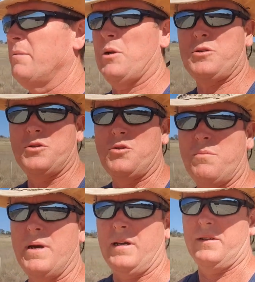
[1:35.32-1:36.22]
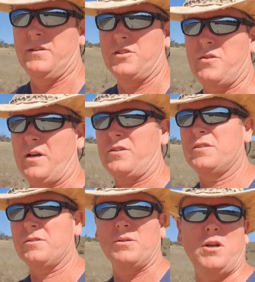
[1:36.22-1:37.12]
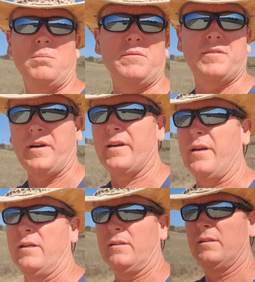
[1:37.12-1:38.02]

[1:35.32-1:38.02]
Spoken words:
I'm not too sure about the instructions, they're a little bit vague,